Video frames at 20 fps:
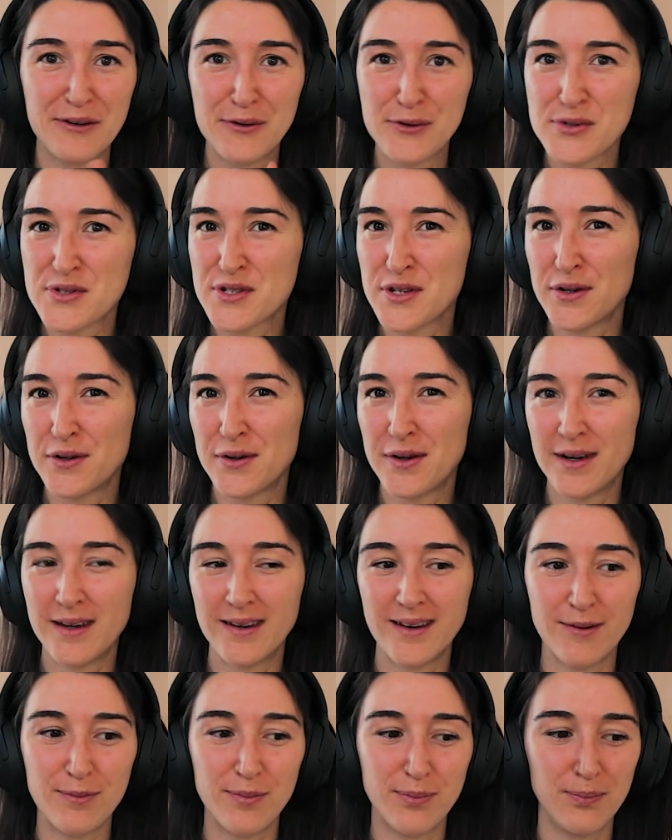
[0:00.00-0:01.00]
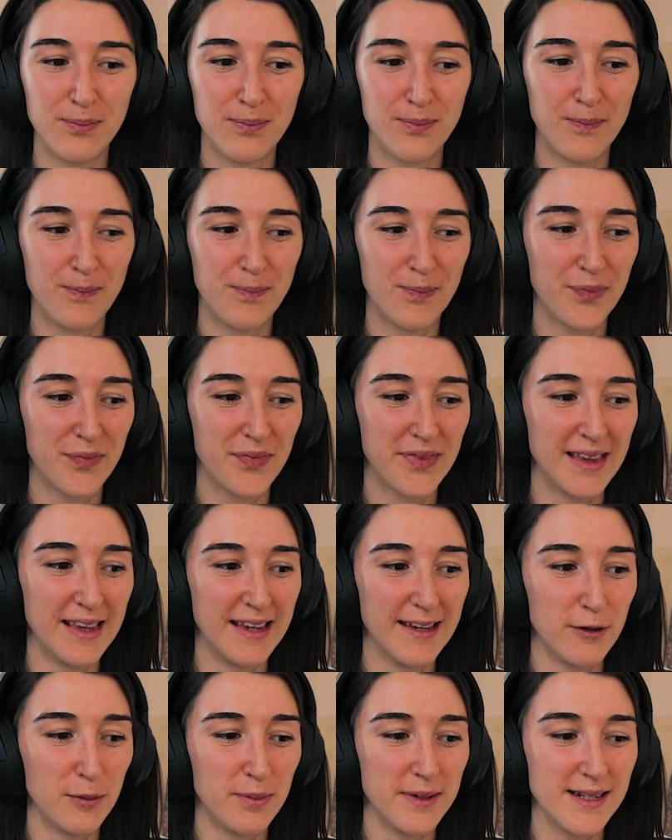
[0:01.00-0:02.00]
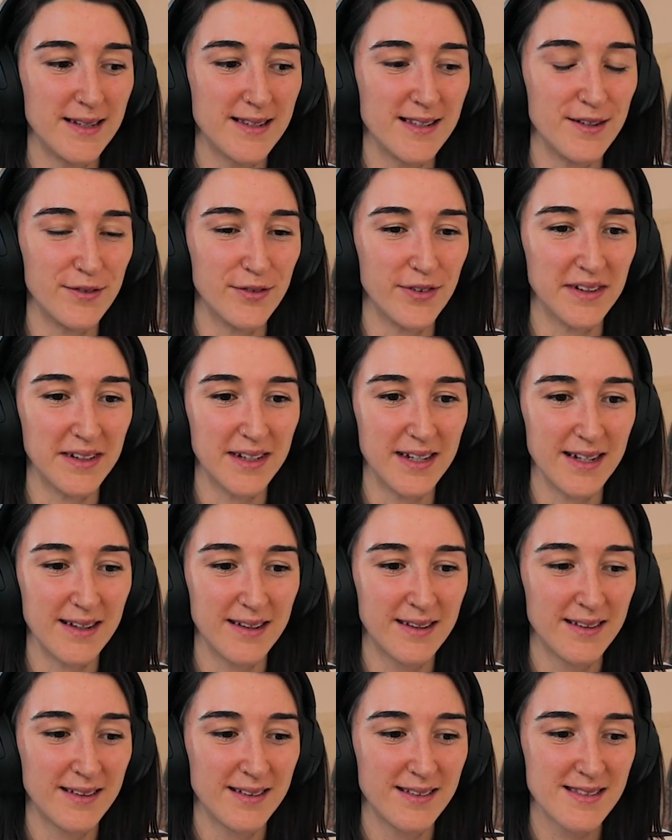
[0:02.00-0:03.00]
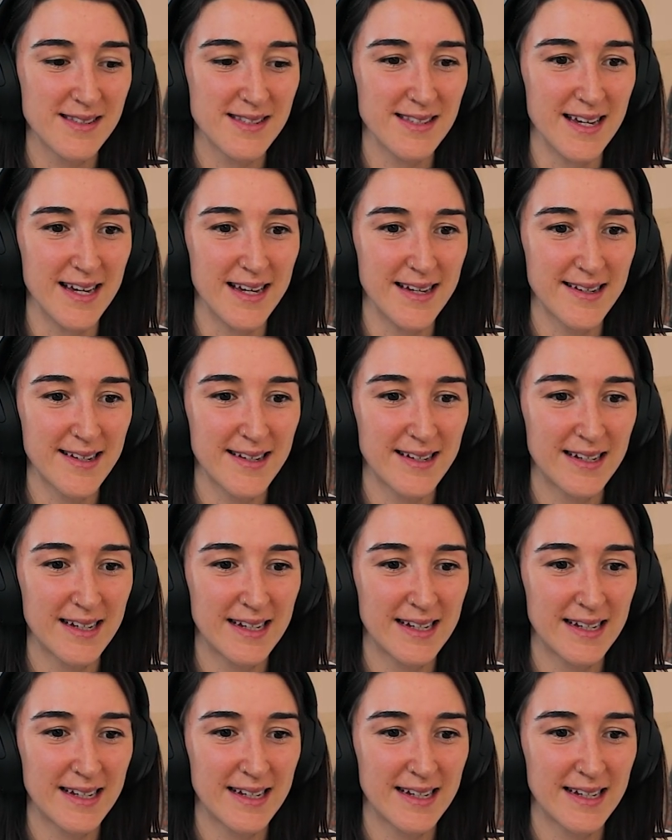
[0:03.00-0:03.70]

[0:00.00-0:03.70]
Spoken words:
also a little bit differently said.